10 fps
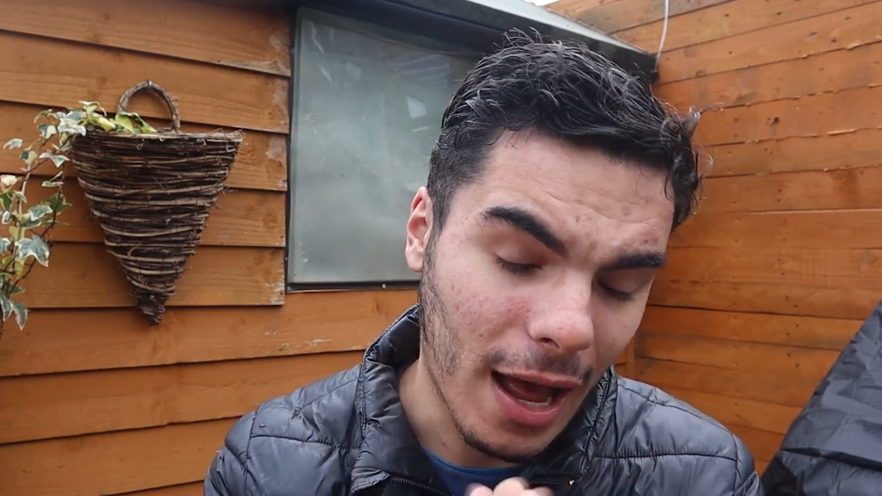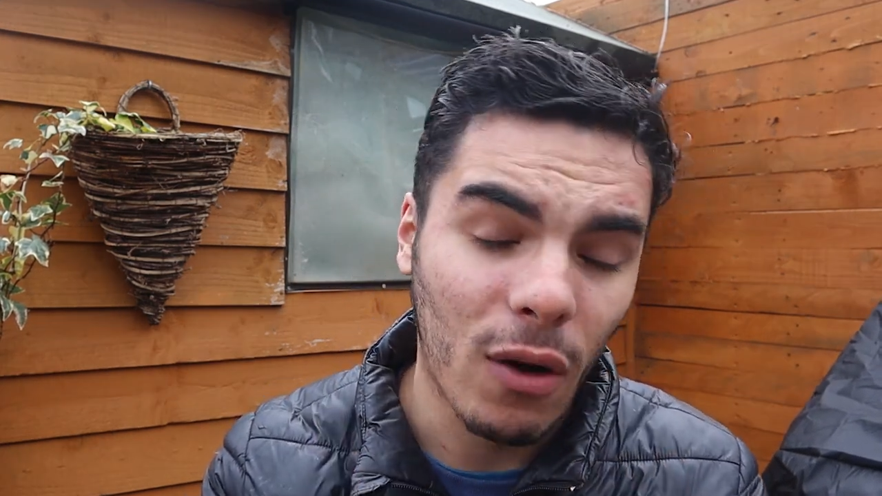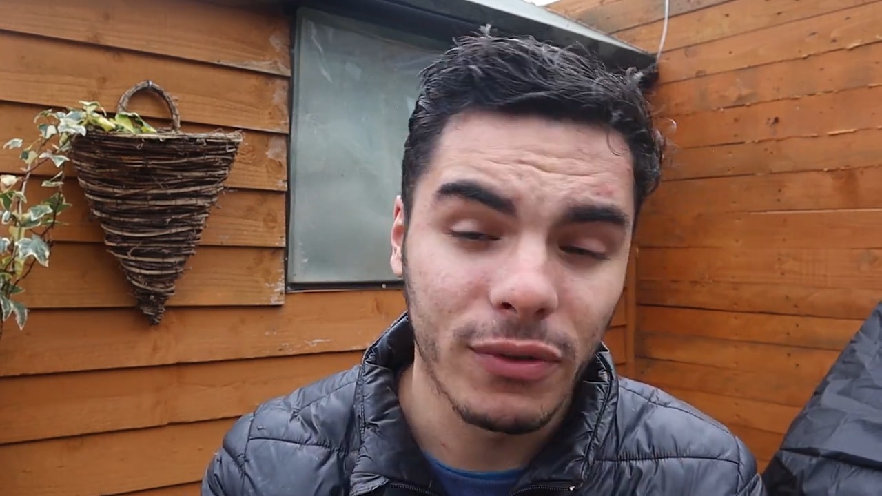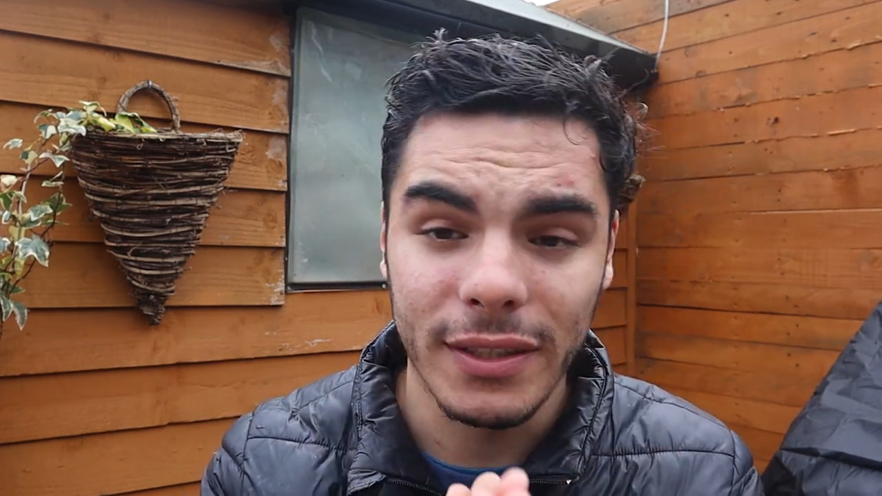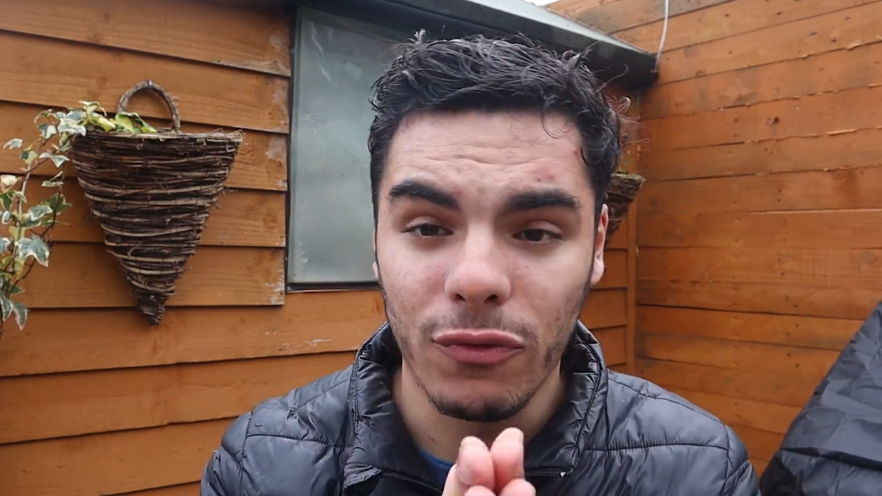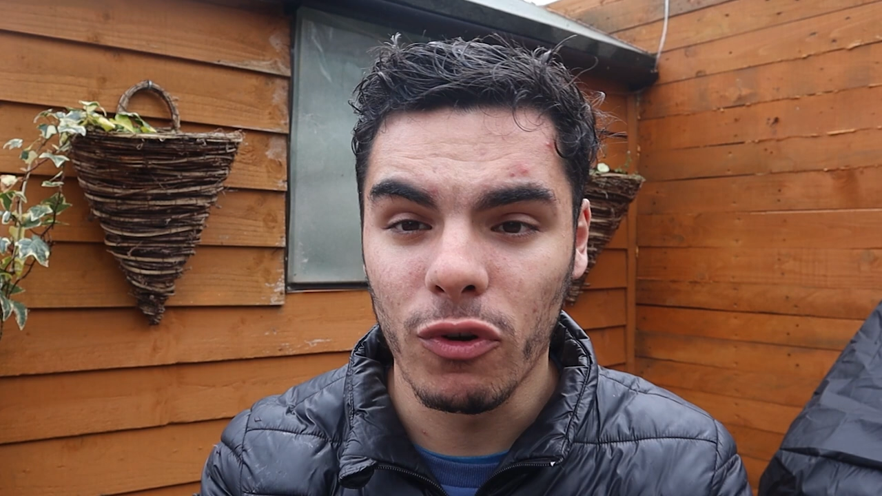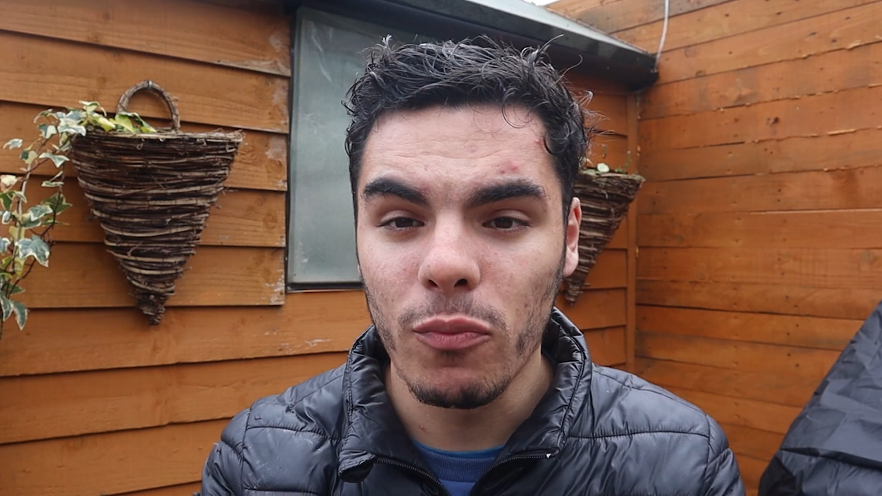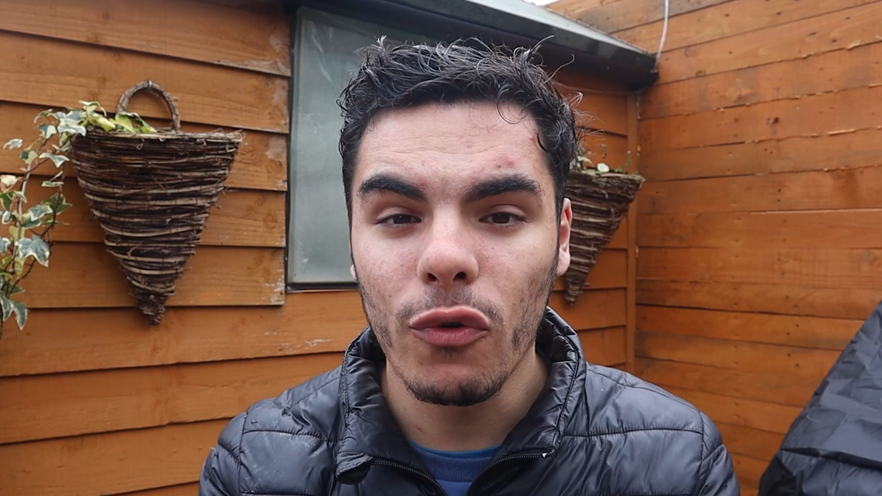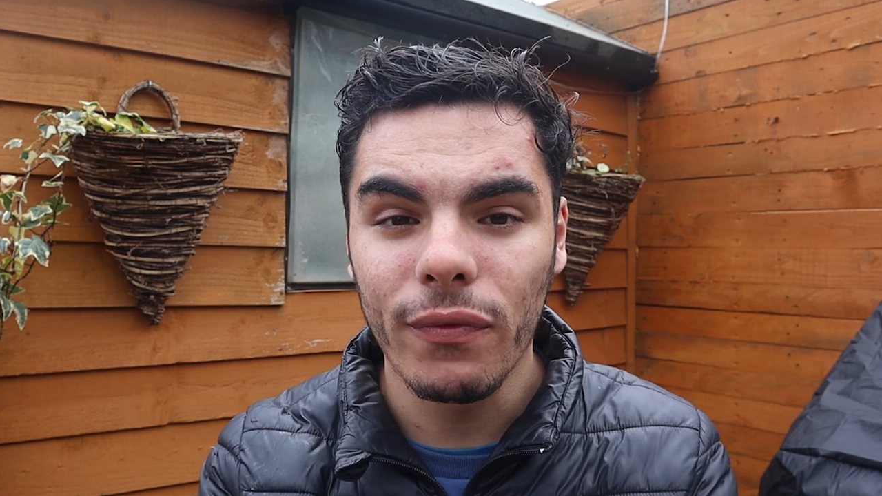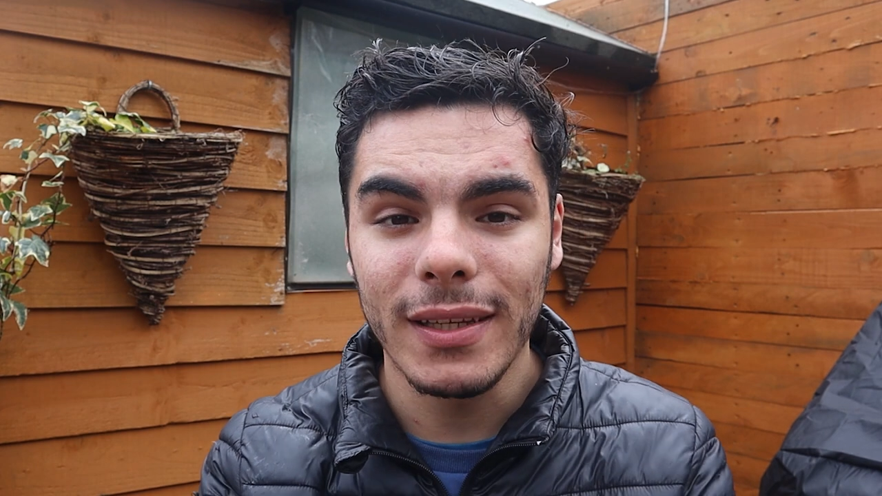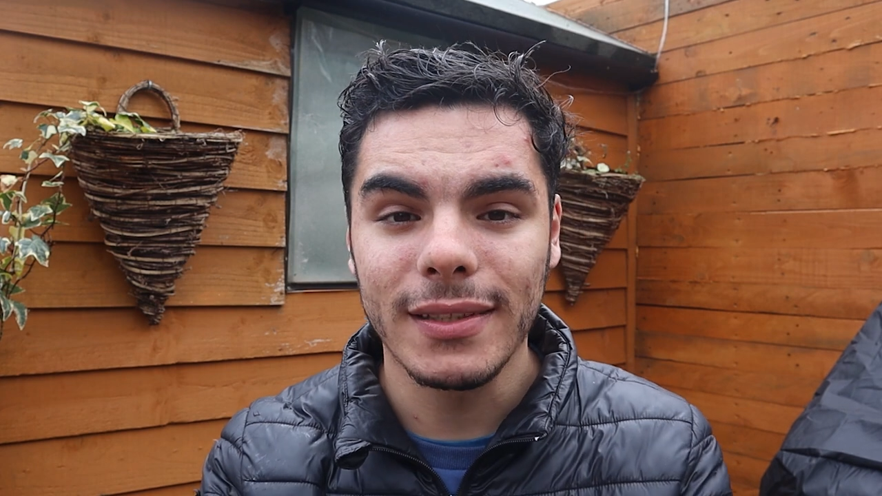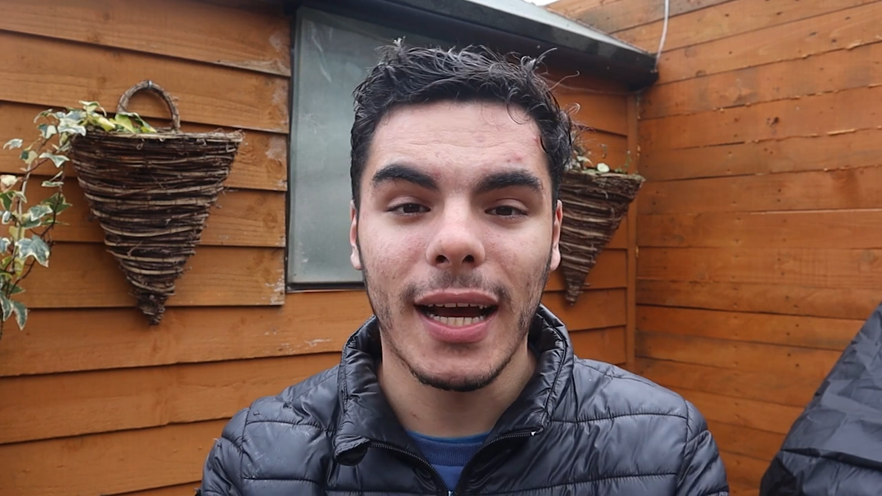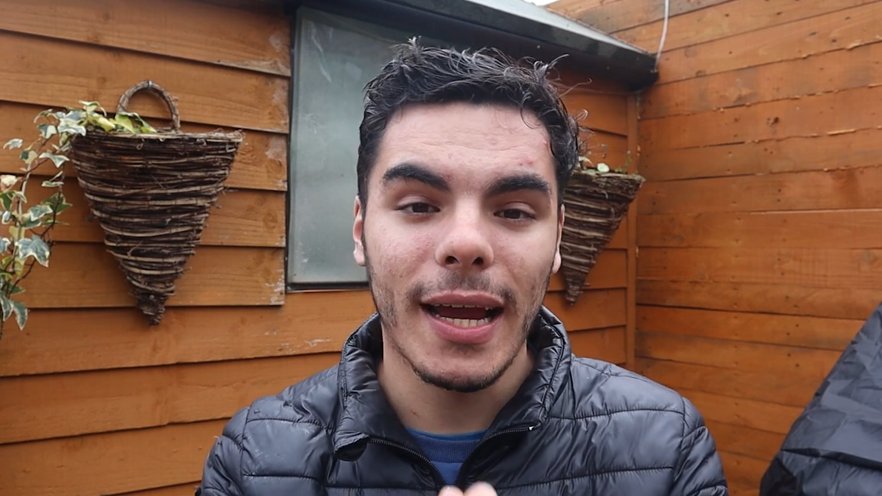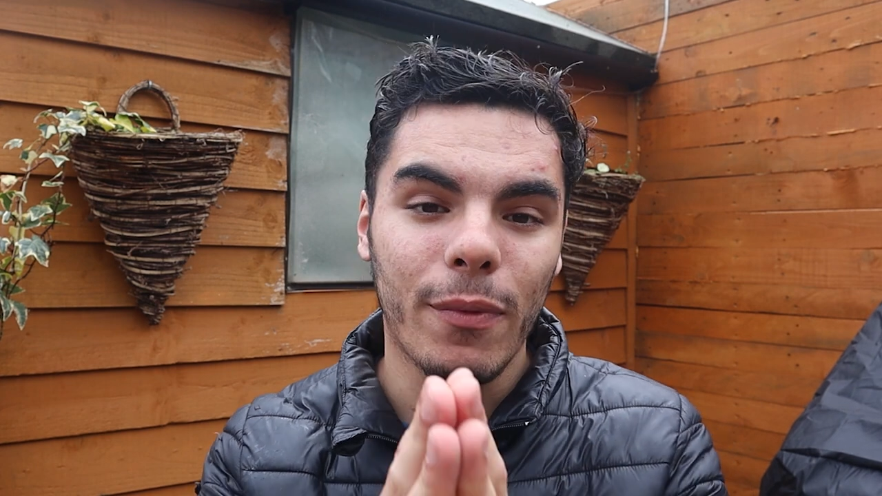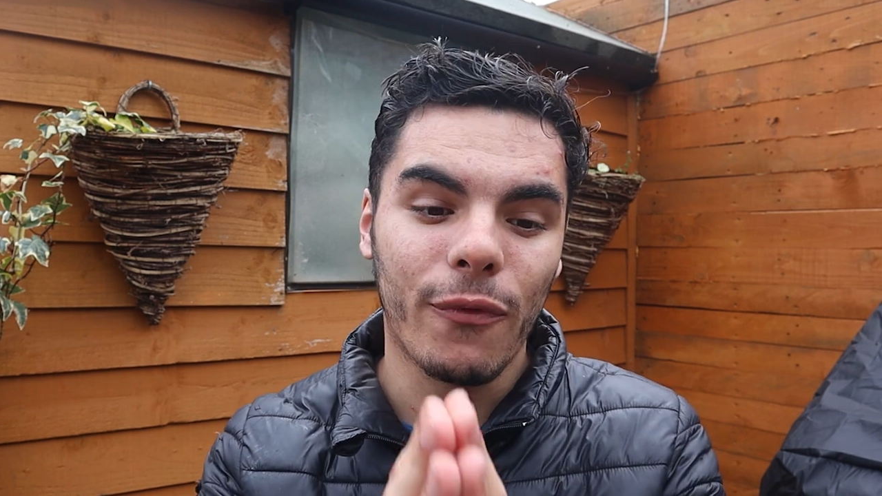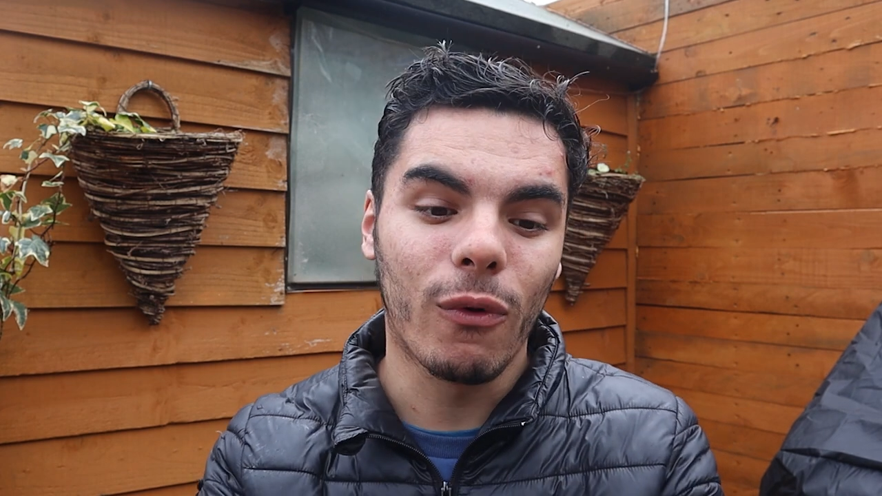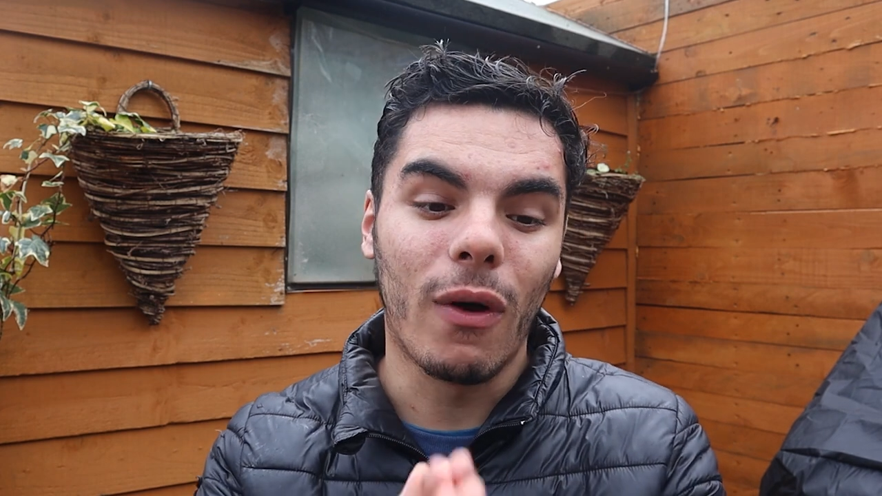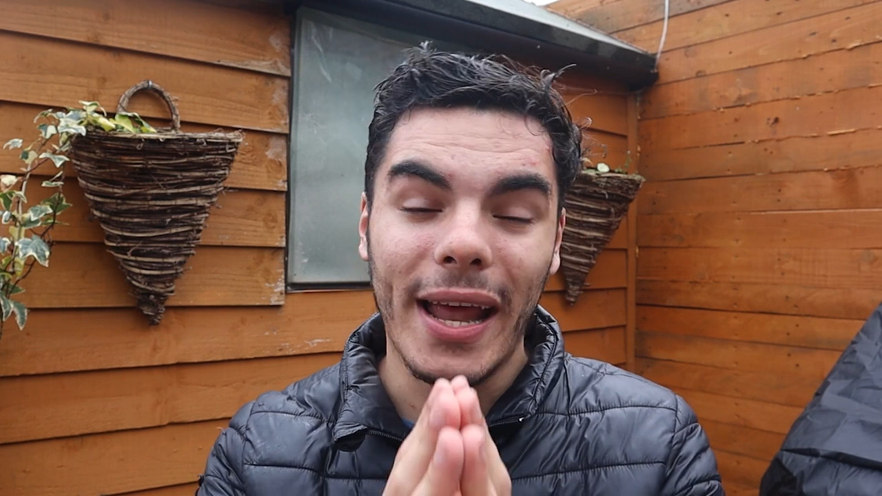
obviously remove this guy before